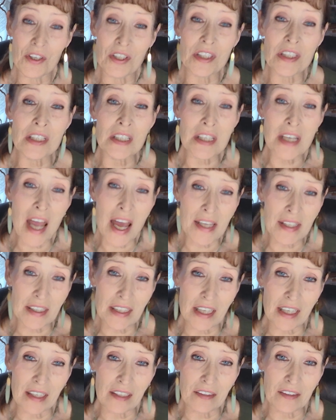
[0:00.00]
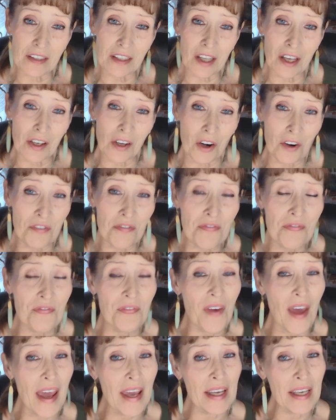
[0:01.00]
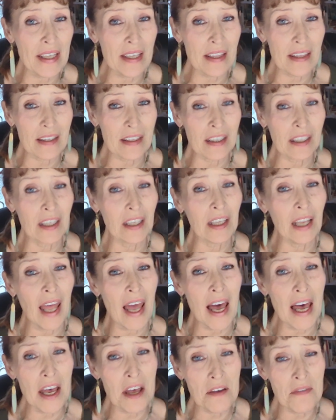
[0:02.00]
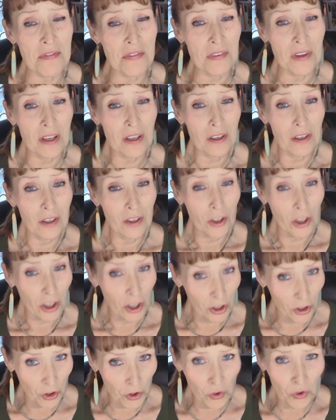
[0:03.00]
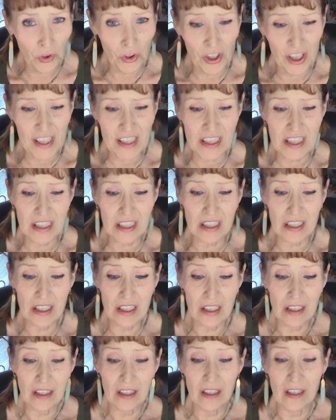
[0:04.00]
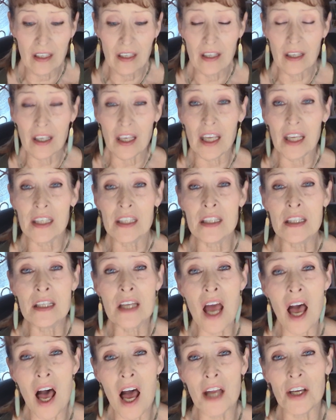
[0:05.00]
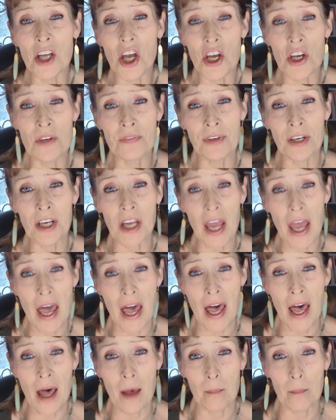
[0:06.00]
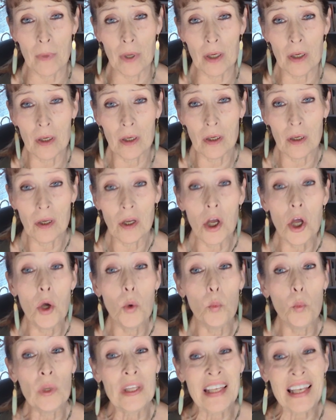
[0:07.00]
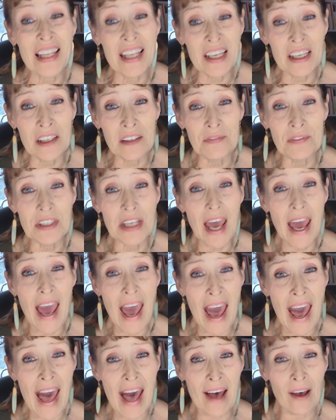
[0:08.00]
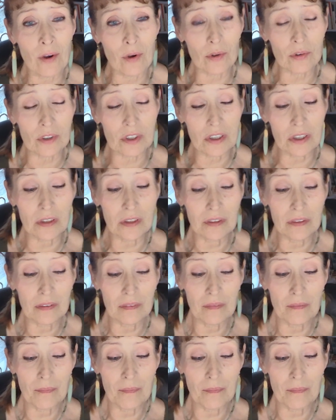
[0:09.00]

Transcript: there is nothing that our faith and love and good cannot overcome when lived out.